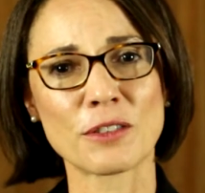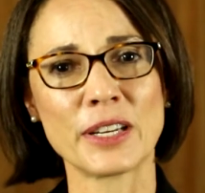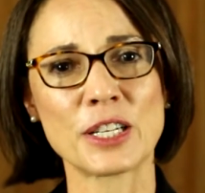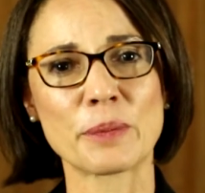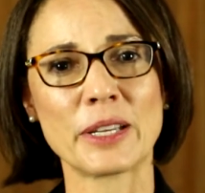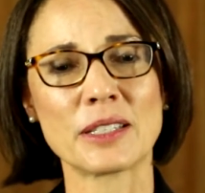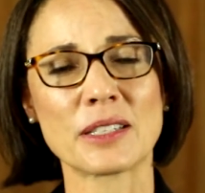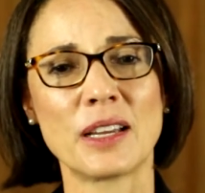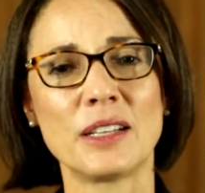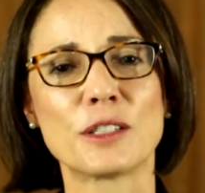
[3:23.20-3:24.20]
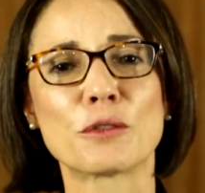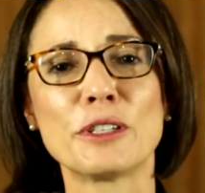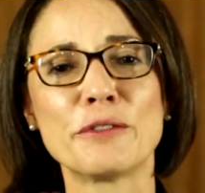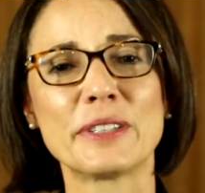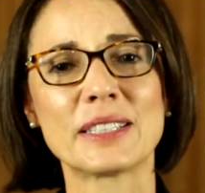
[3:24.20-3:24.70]
arrangements to
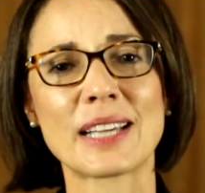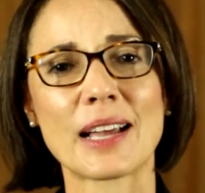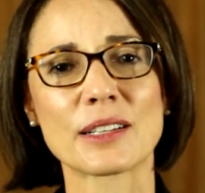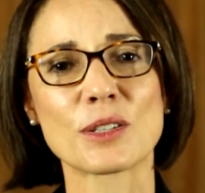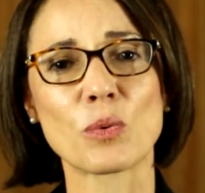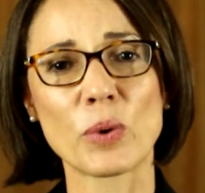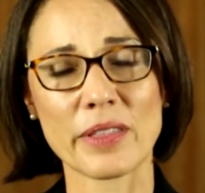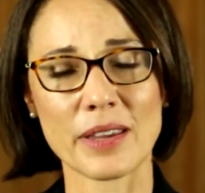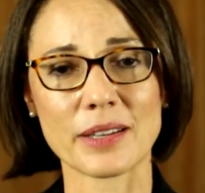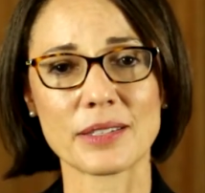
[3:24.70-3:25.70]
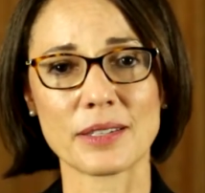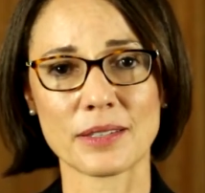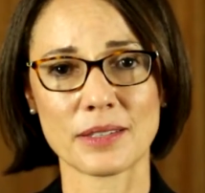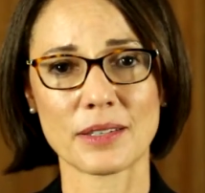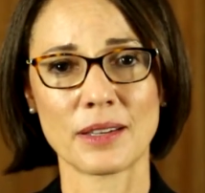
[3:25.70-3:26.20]
refill tanks where they
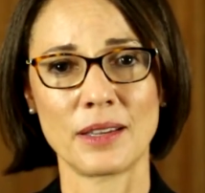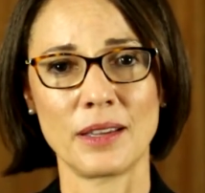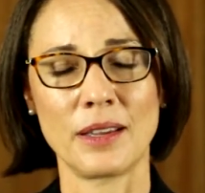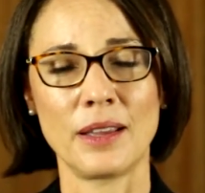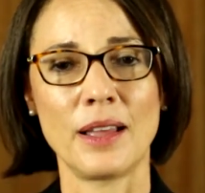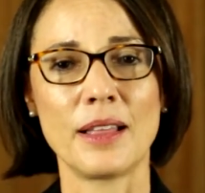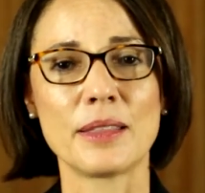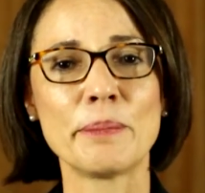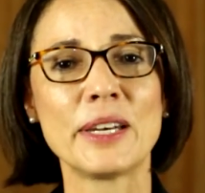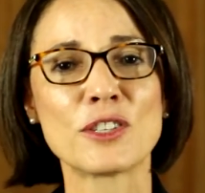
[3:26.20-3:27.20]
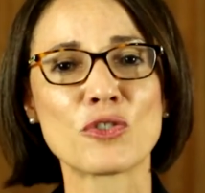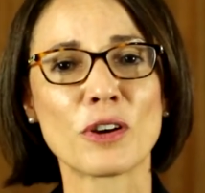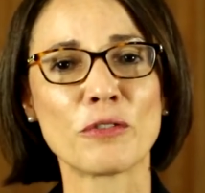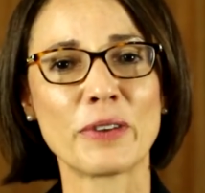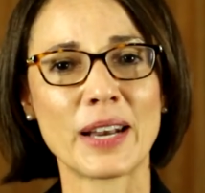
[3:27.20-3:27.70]
exist. The Ministry
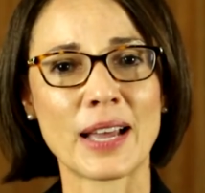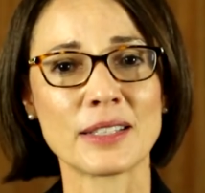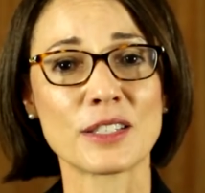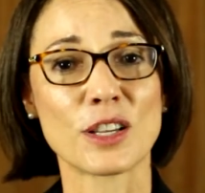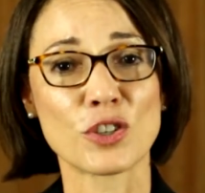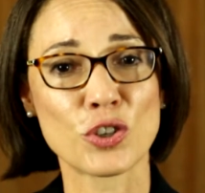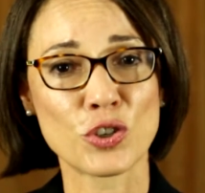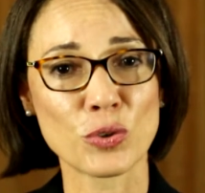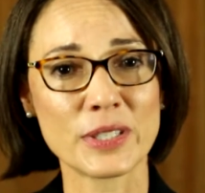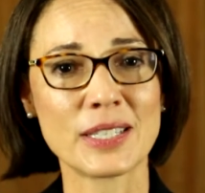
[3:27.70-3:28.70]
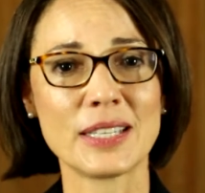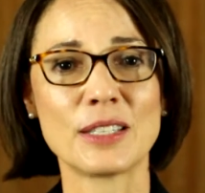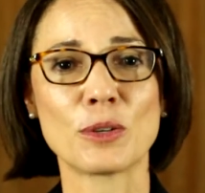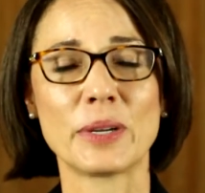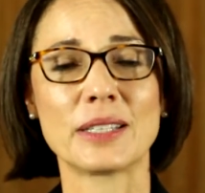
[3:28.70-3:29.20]
of Finance should see
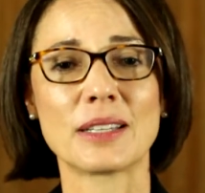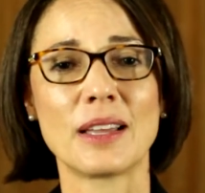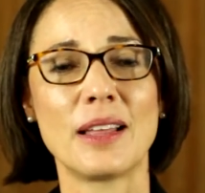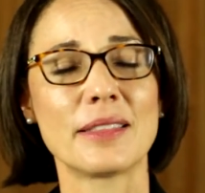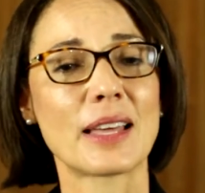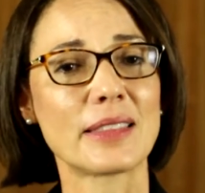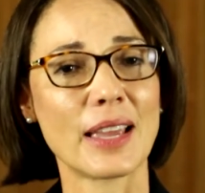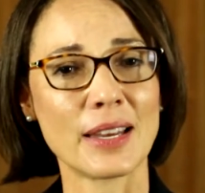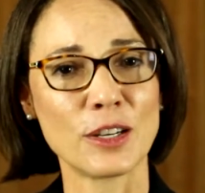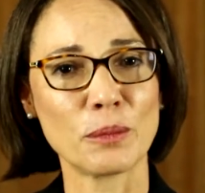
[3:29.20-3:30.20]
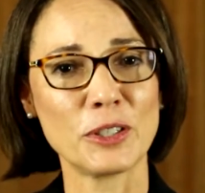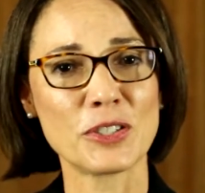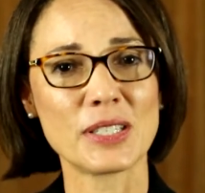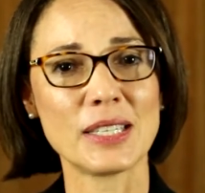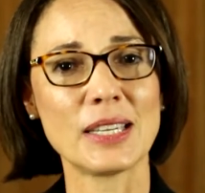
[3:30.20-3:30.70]
to it that the
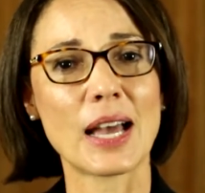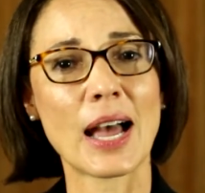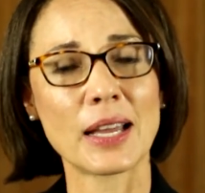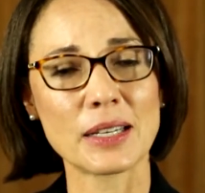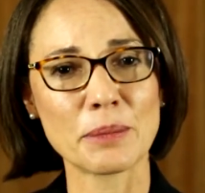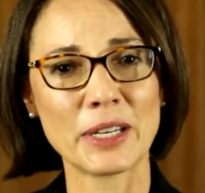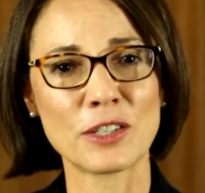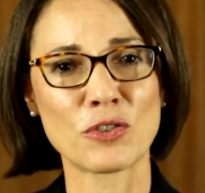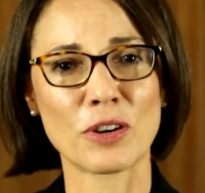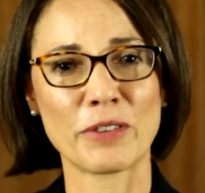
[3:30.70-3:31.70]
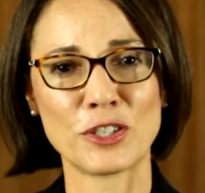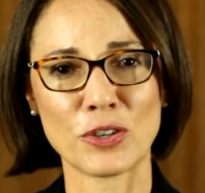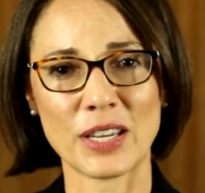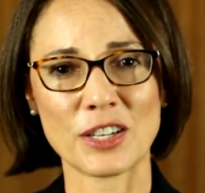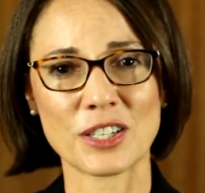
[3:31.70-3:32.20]
NWC and the Ministry of
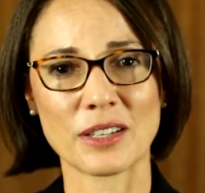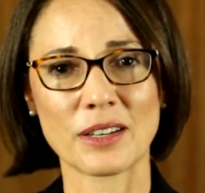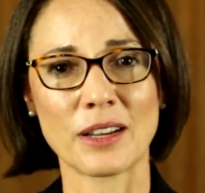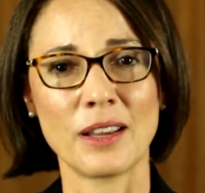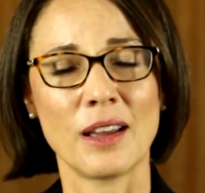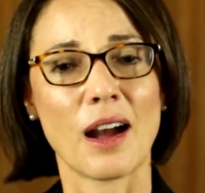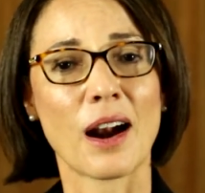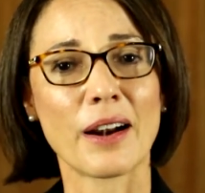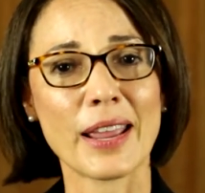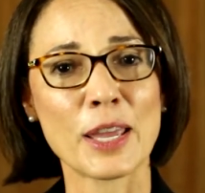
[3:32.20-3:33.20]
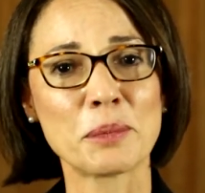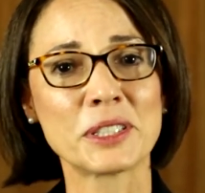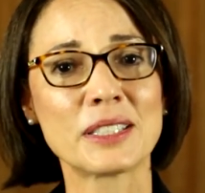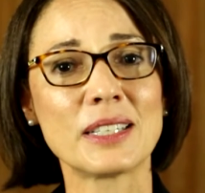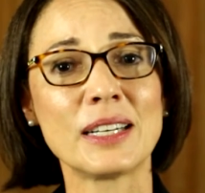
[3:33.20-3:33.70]
Education are able
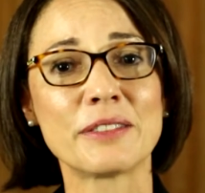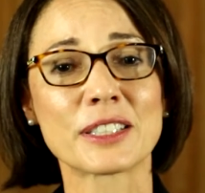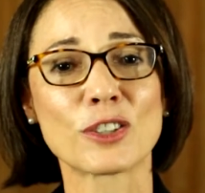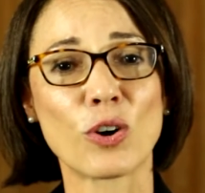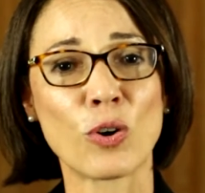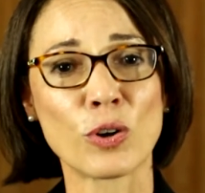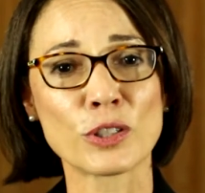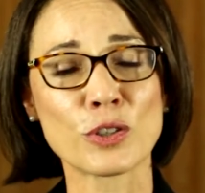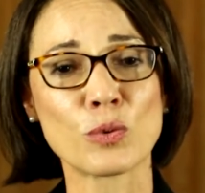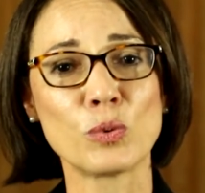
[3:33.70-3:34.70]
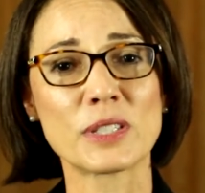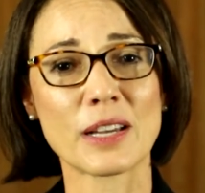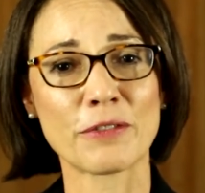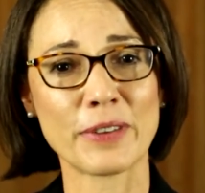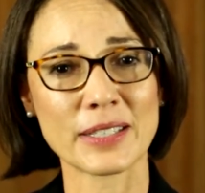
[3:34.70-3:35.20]
to deliver to all schools
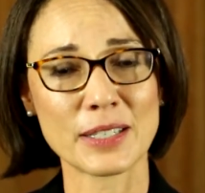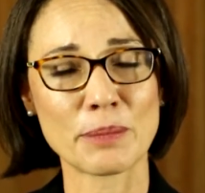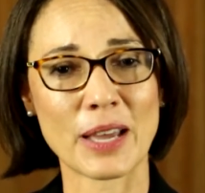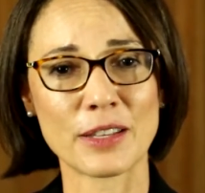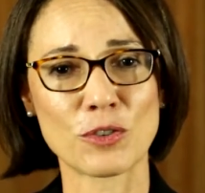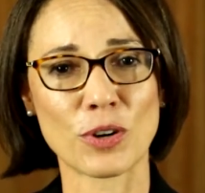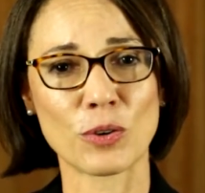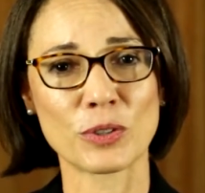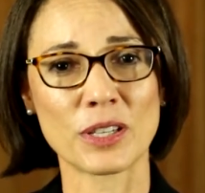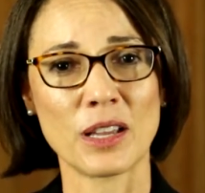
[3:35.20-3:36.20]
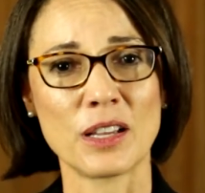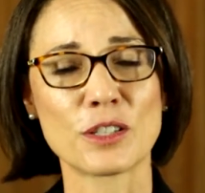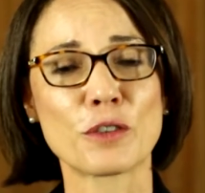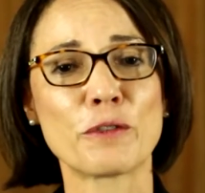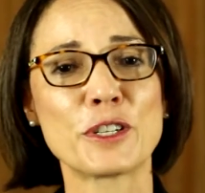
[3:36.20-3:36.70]
affected by the drought
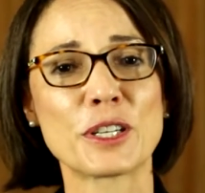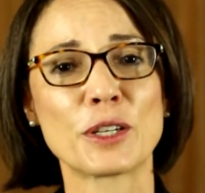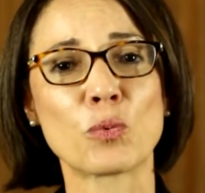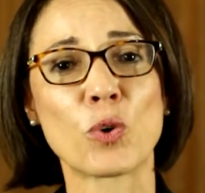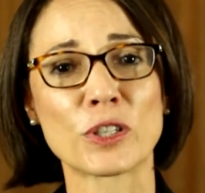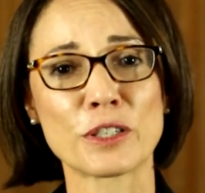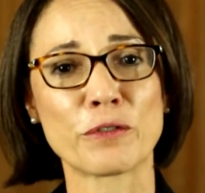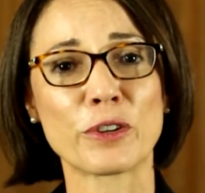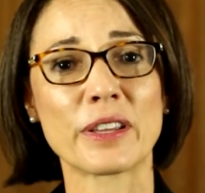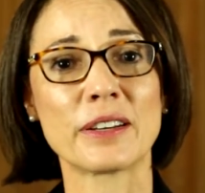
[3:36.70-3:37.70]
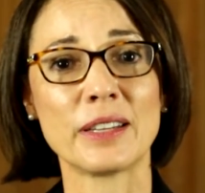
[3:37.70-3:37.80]
sufficient water for their